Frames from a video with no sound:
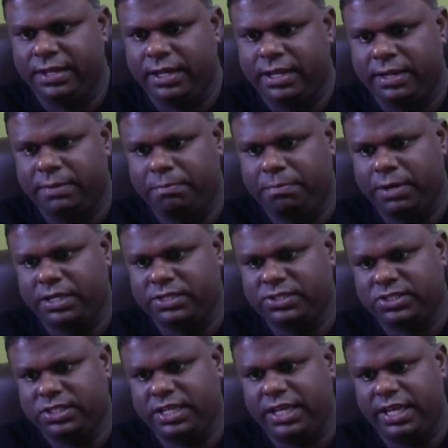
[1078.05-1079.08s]
and
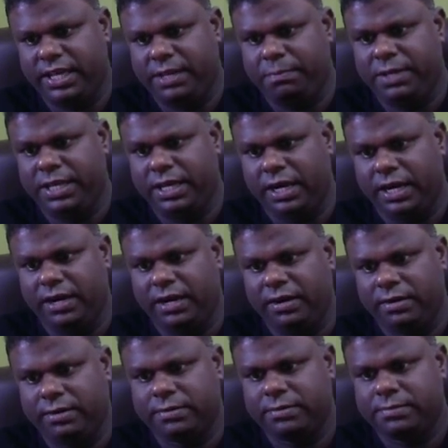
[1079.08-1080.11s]
plus
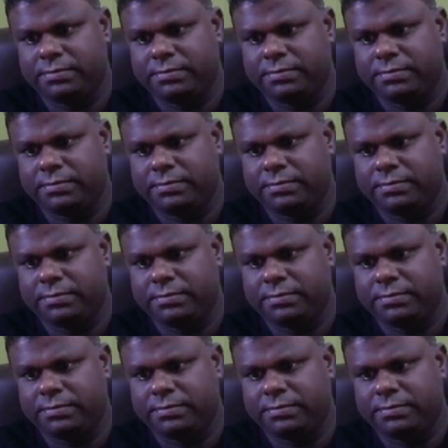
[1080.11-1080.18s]
KBr